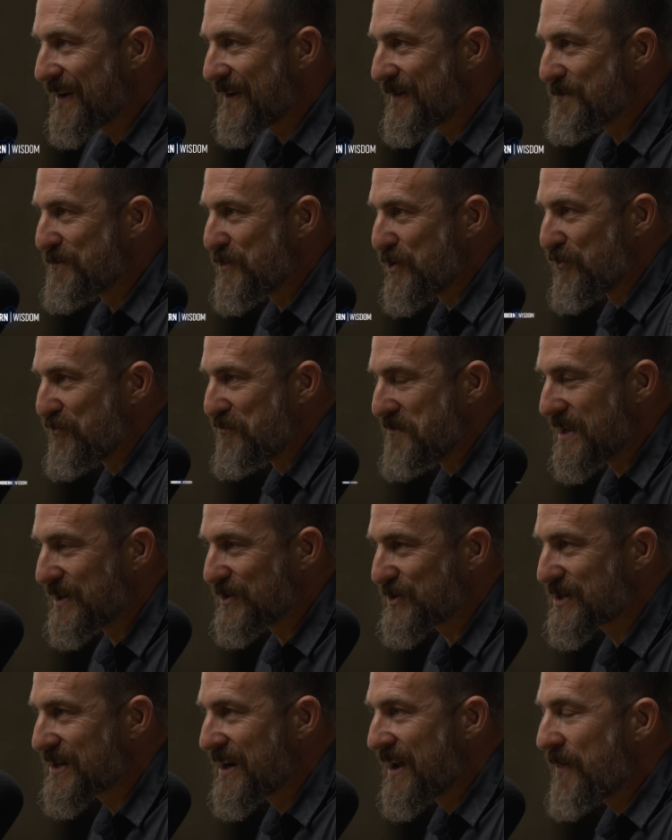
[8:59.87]

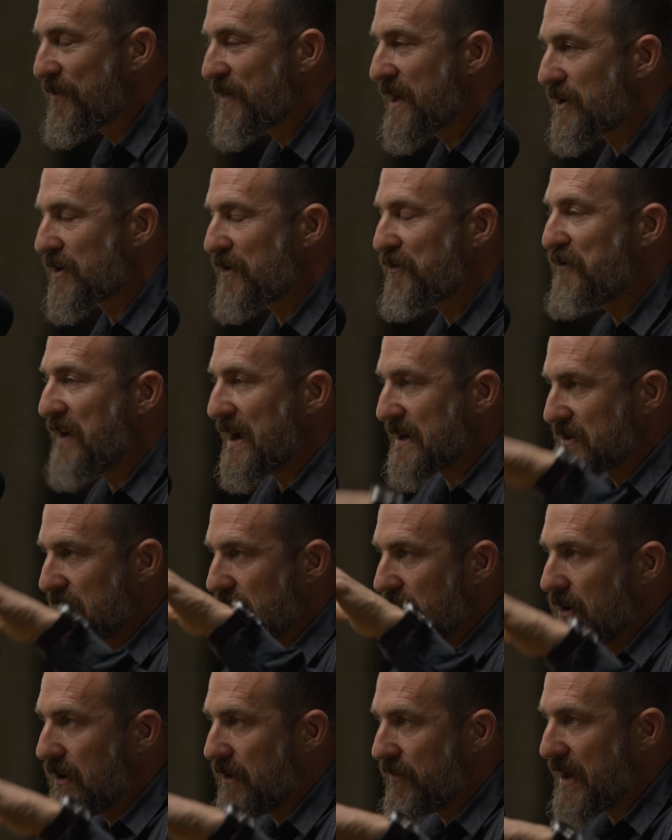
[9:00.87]
movements that are
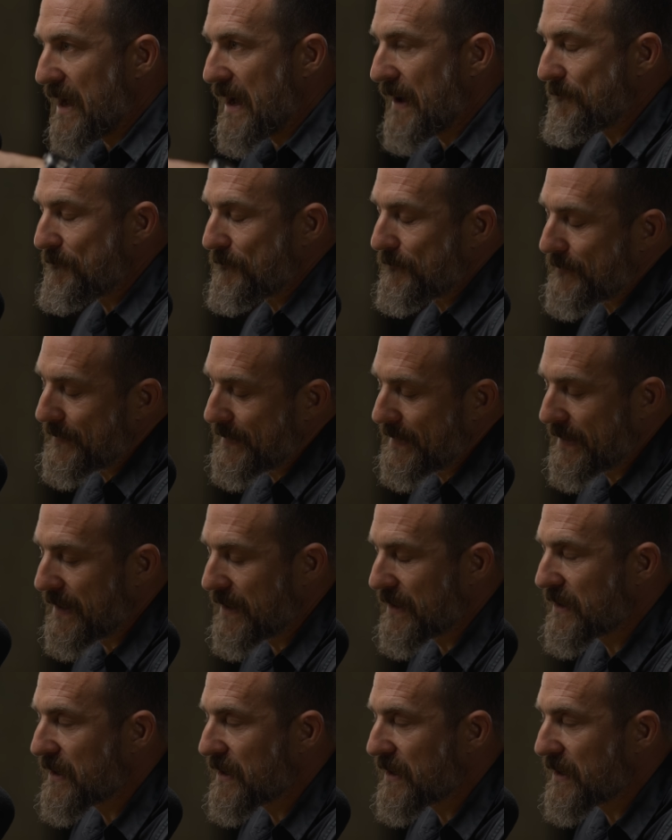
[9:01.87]
affecting all that in any